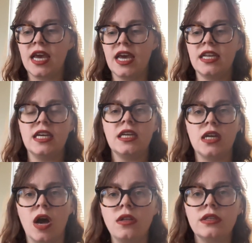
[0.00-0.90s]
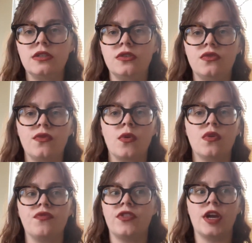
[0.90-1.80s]
and acknowledged
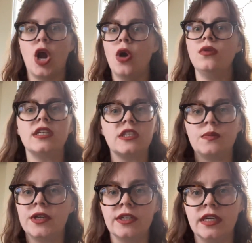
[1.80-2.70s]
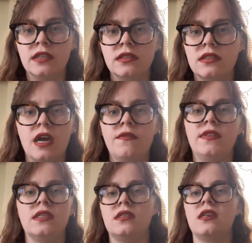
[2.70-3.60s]
for their own experience of
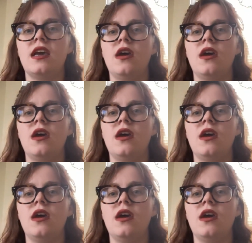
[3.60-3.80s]
this,